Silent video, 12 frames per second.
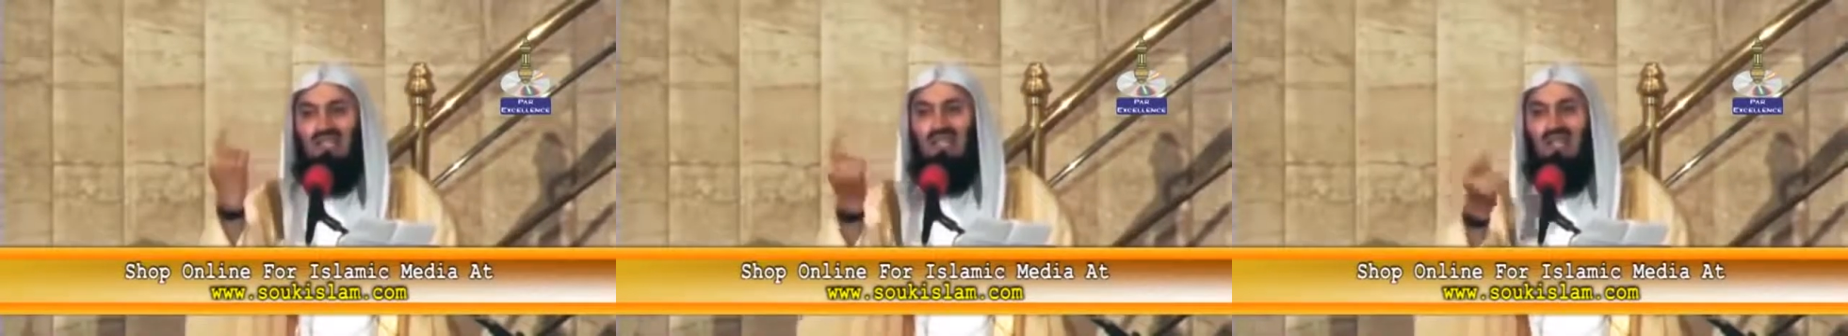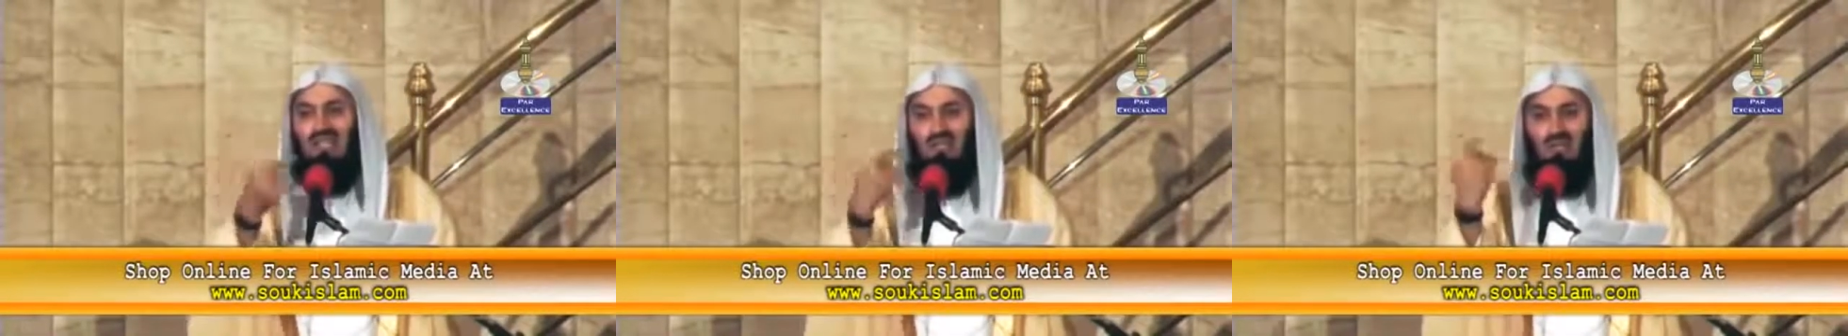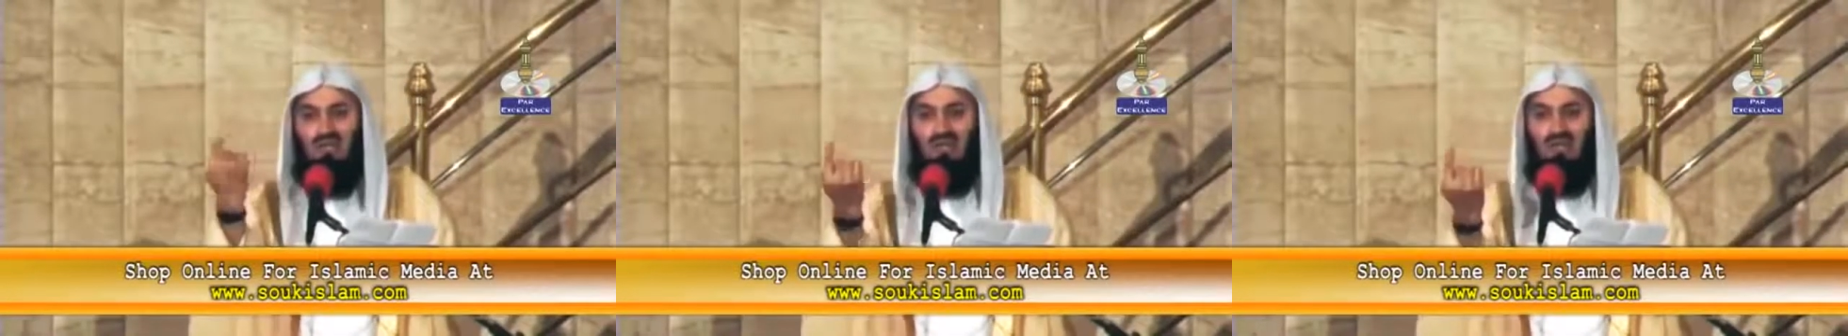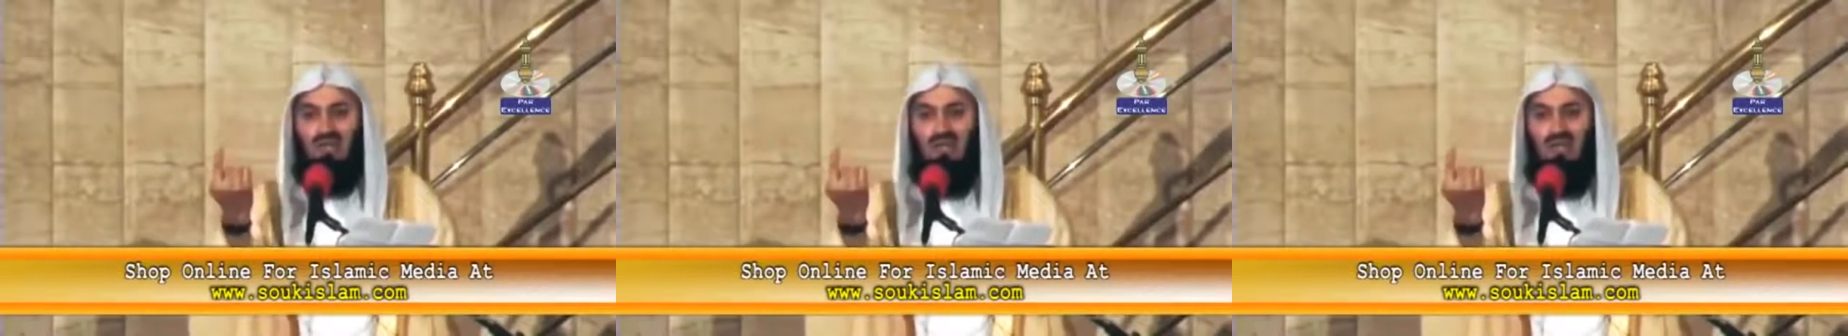narration
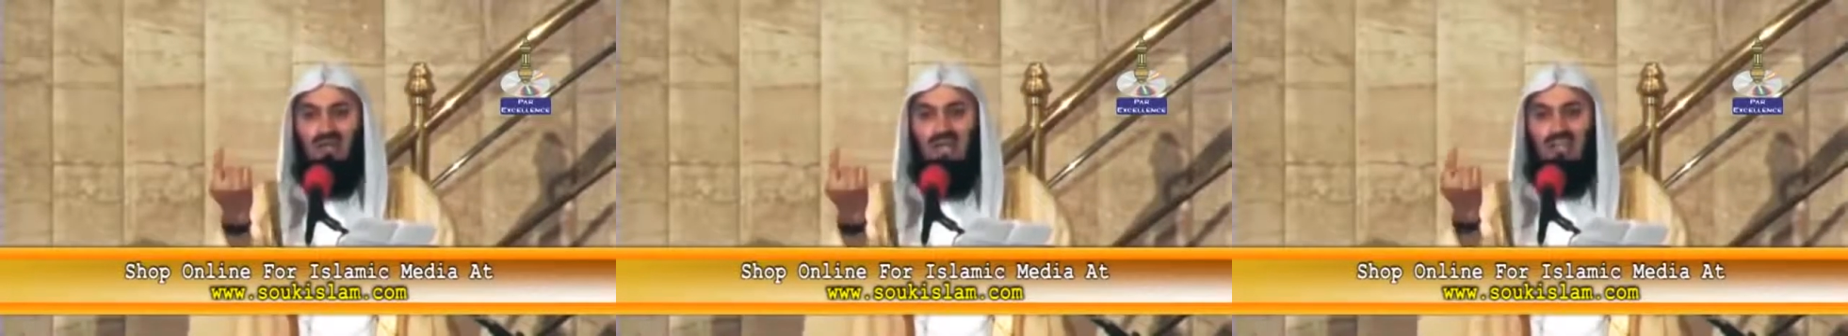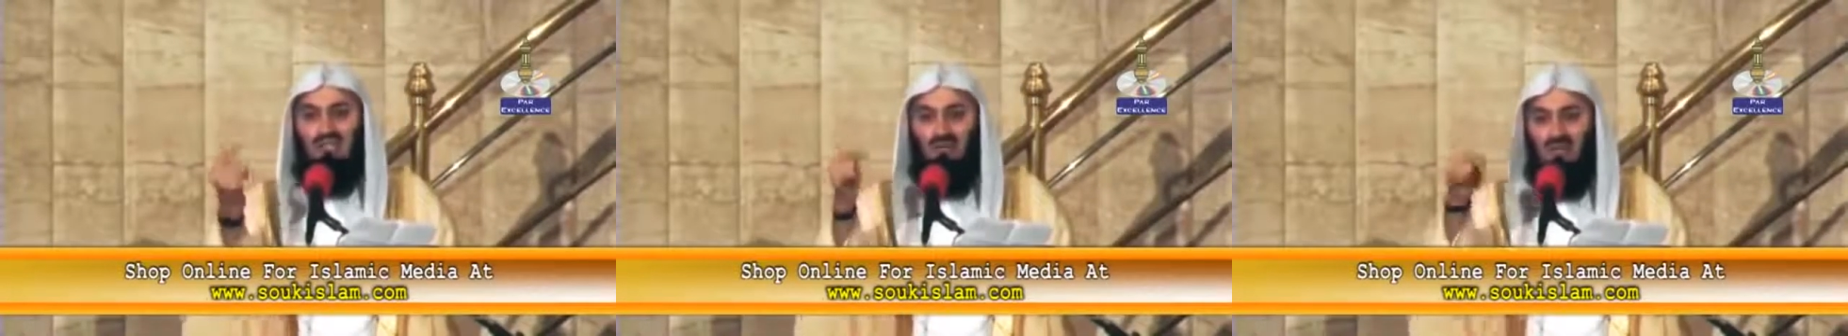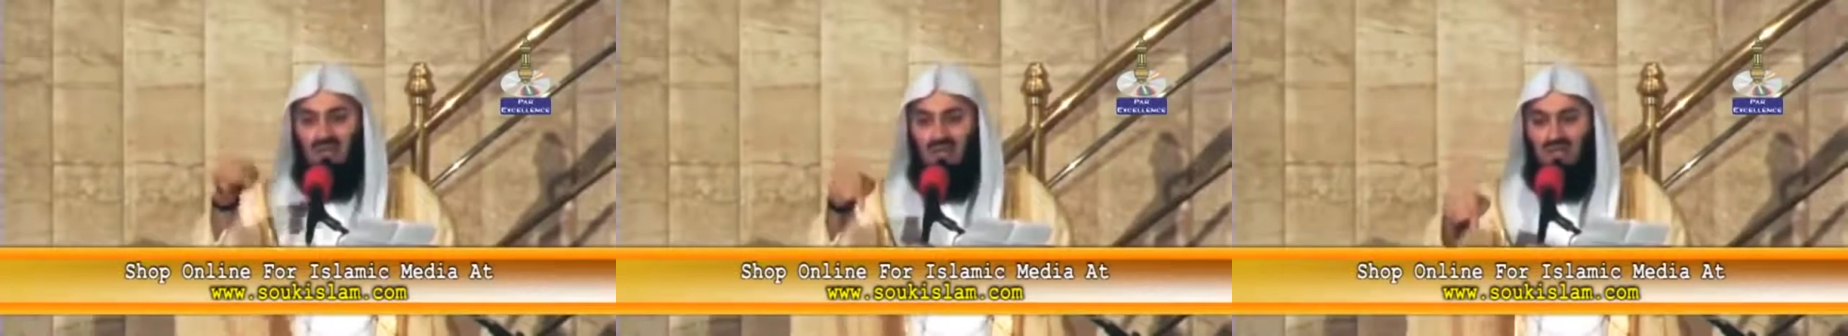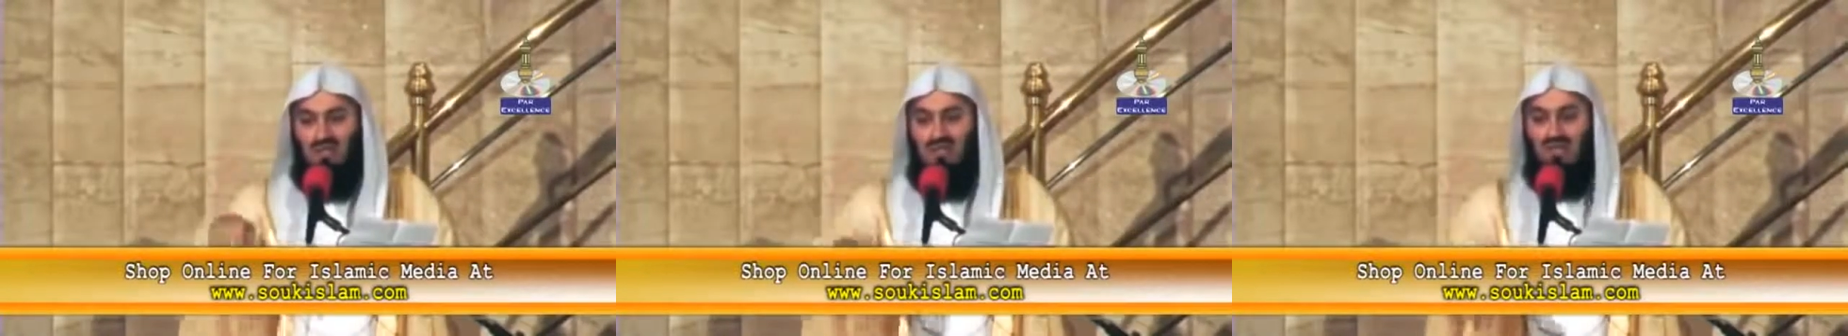as to the
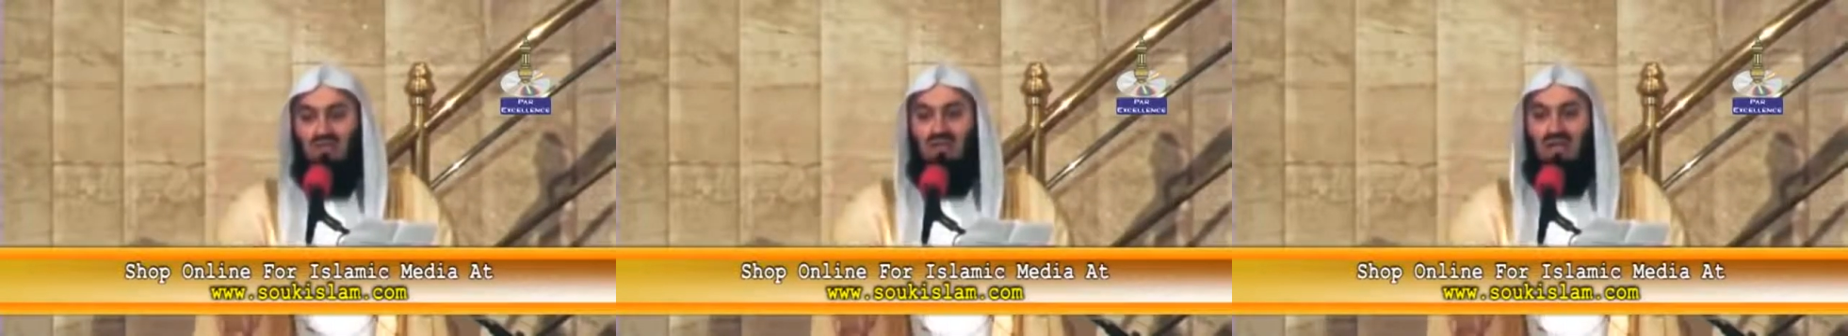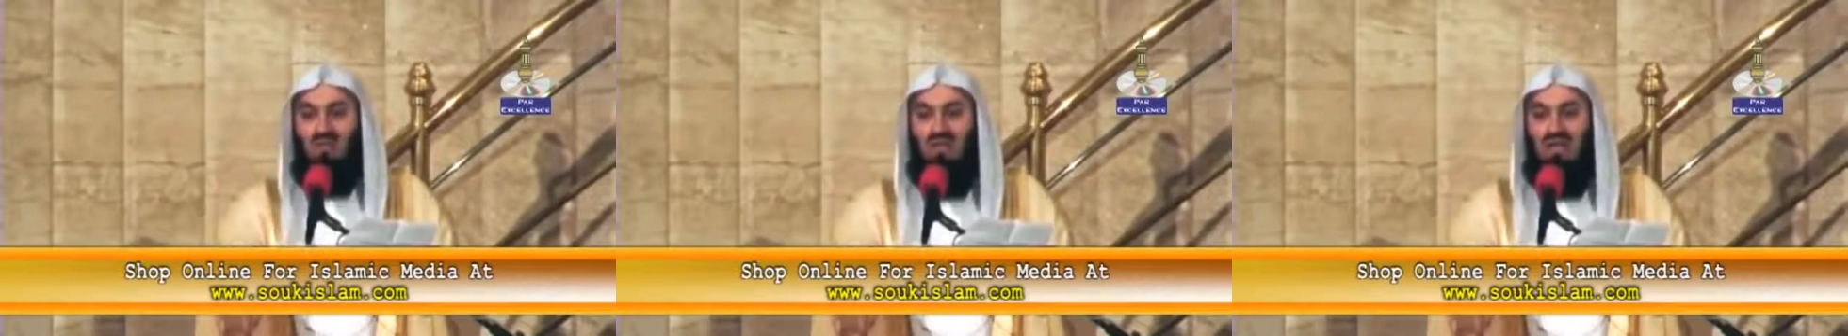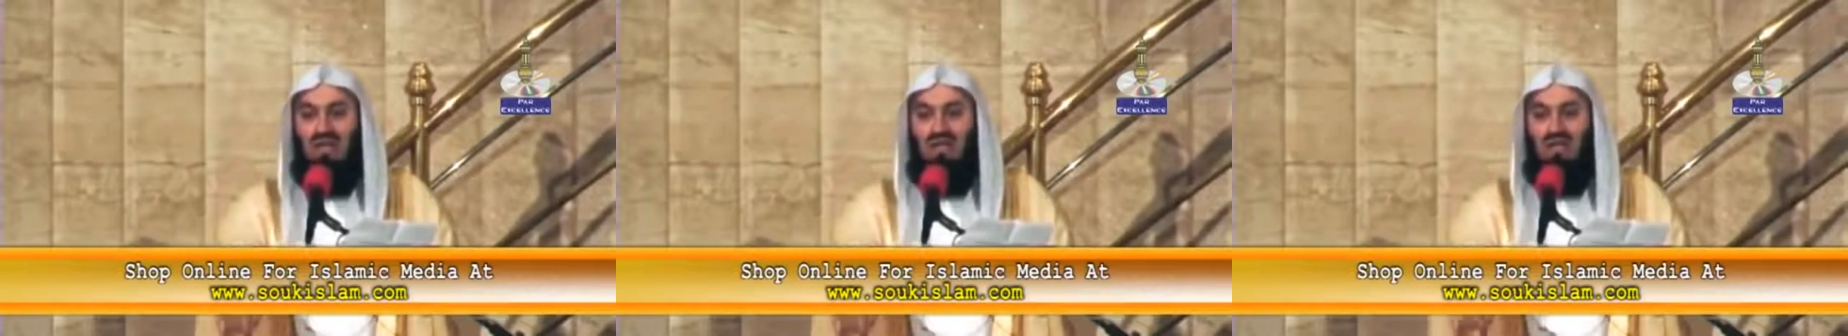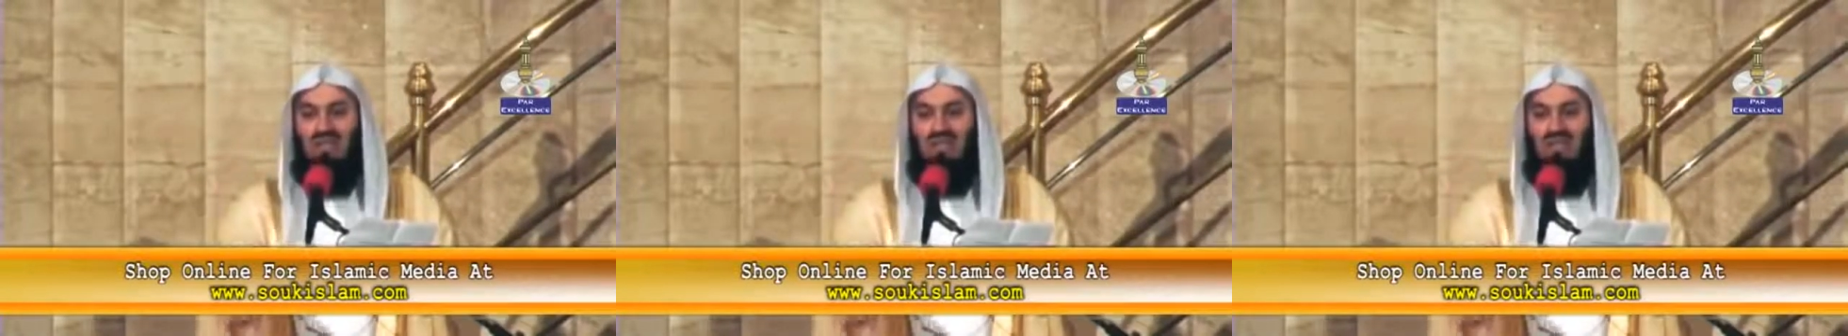history of that well.